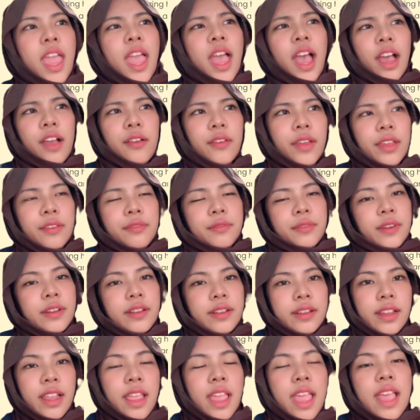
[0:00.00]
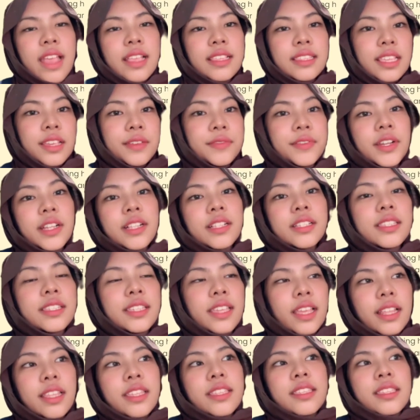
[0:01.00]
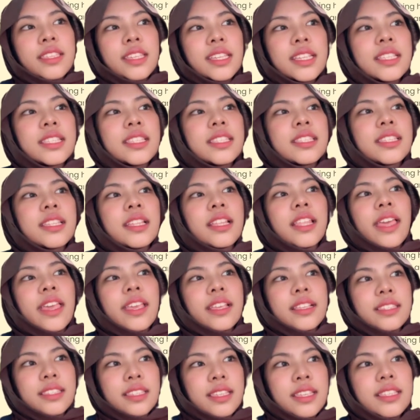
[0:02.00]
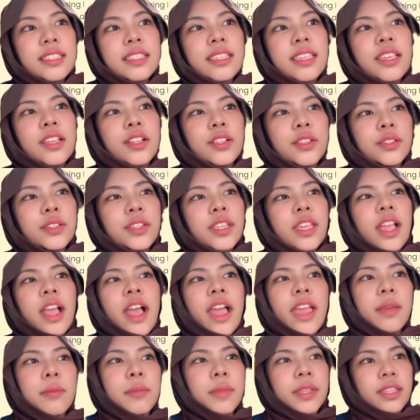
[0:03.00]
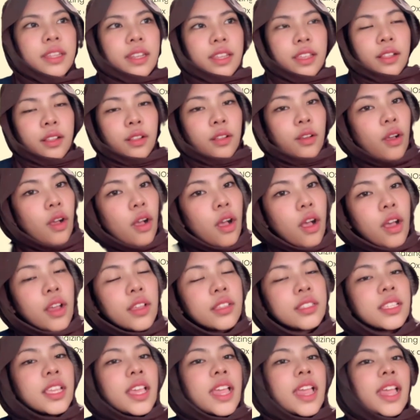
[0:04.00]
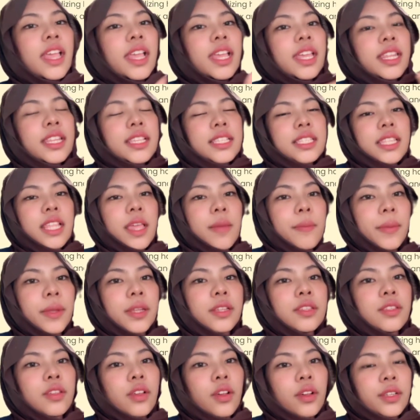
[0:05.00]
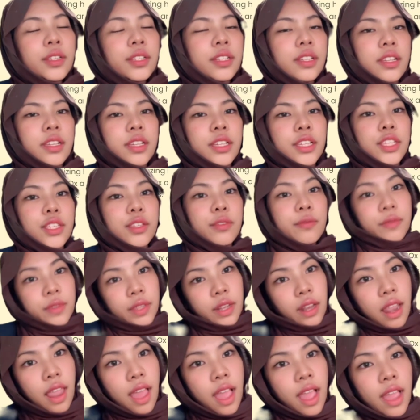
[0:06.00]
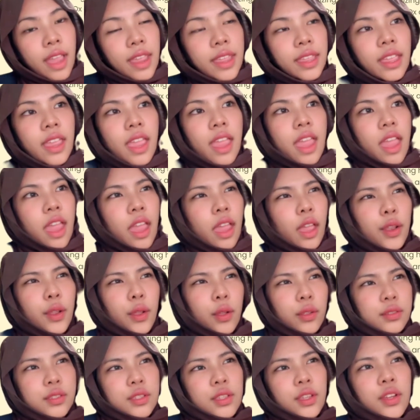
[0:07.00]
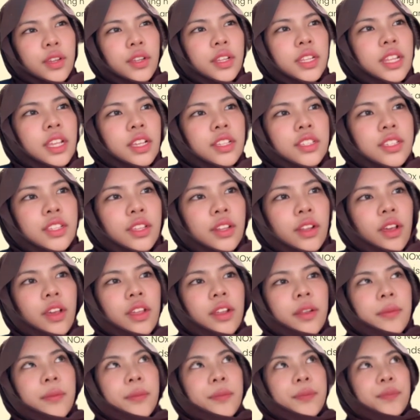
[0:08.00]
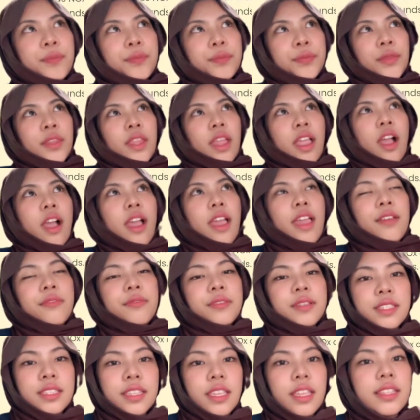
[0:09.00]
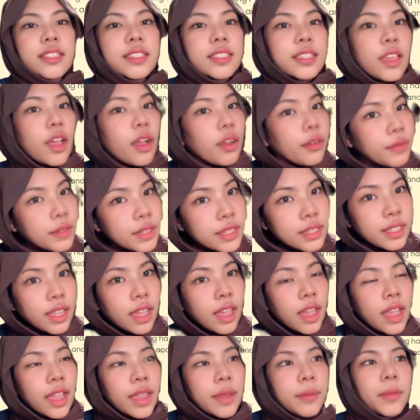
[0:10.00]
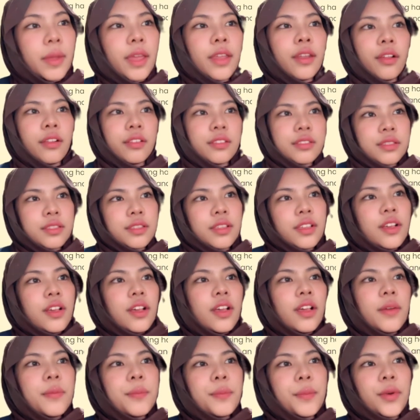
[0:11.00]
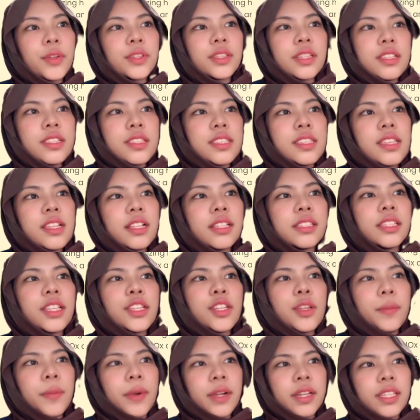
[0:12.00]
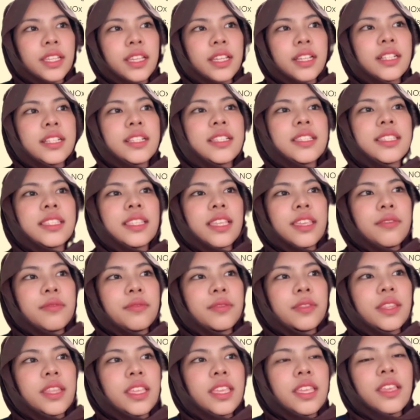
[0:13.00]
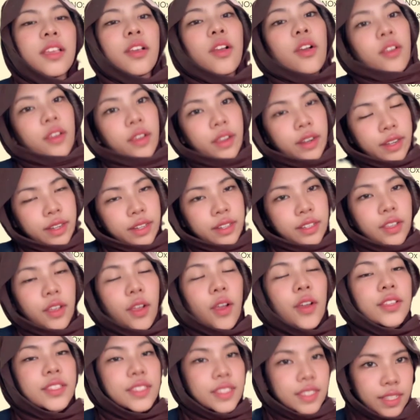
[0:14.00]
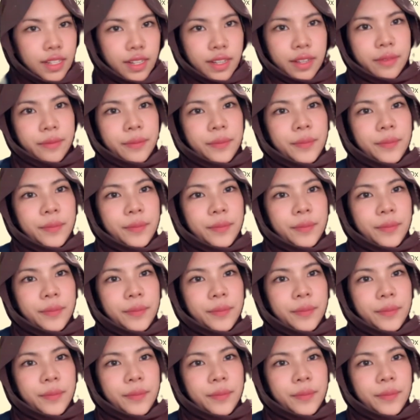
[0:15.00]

However, several challenges still exist, including high material costs. It is depends on the UV light and also reduction on efficiency over time and also potential nanoparticle safety concern.